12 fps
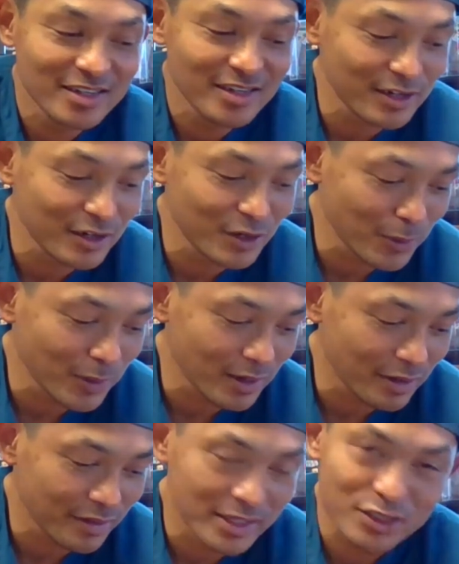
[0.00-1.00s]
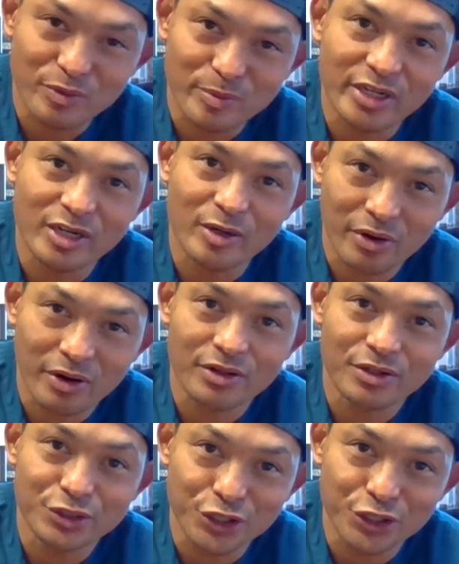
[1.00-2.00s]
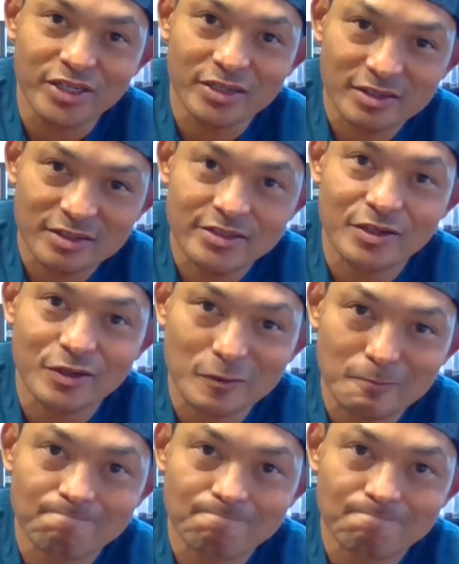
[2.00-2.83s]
you know, uh, thanks for being a part of the journey. So,